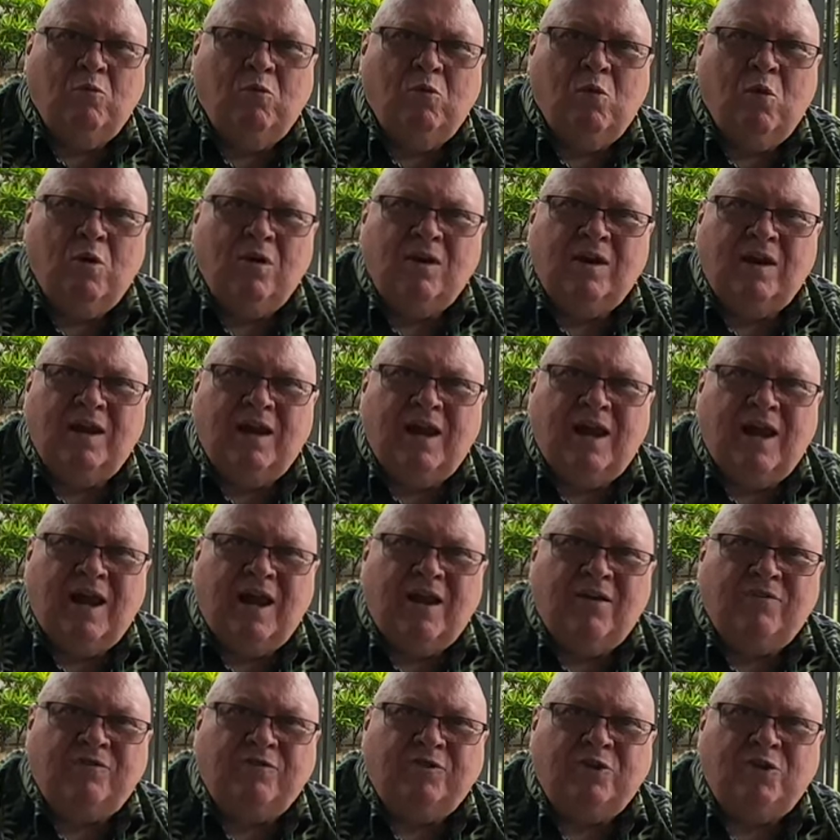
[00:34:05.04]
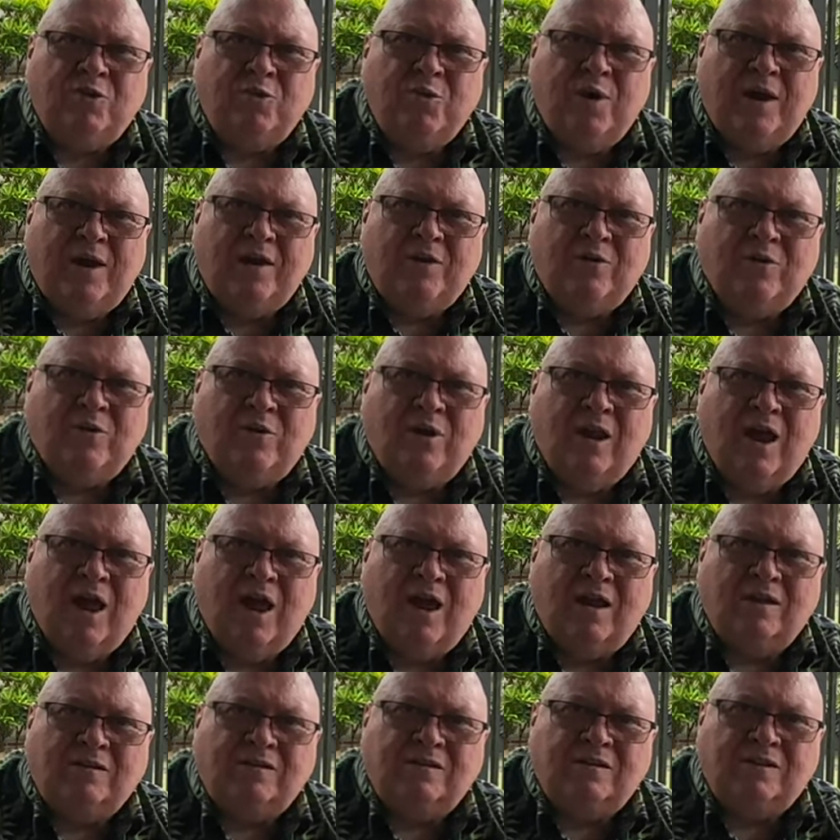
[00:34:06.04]
1.5 2-acre
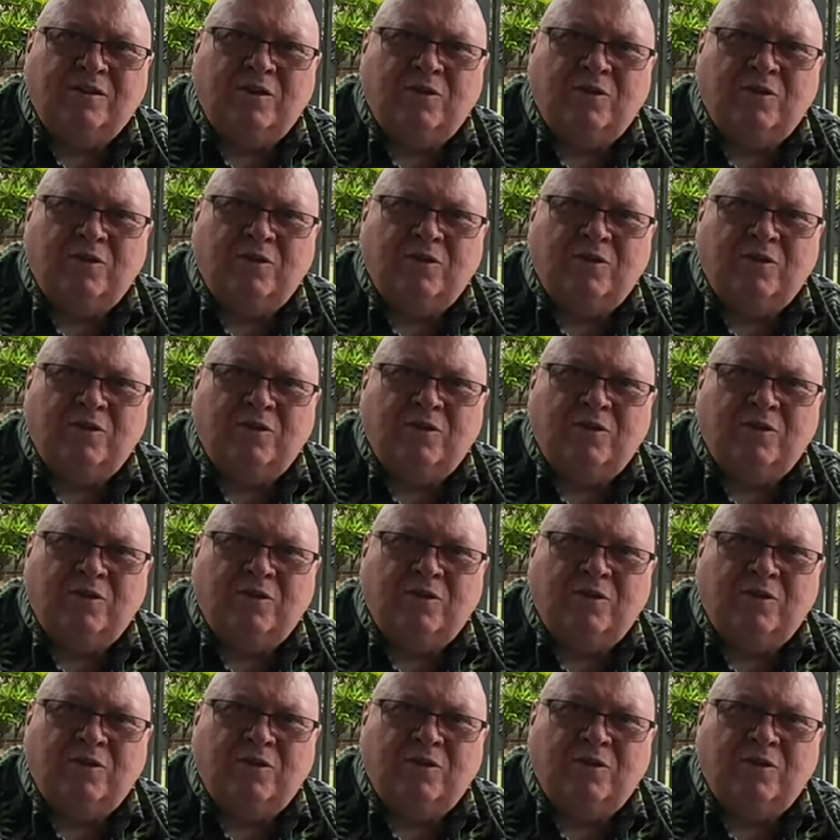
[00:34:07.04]
lots.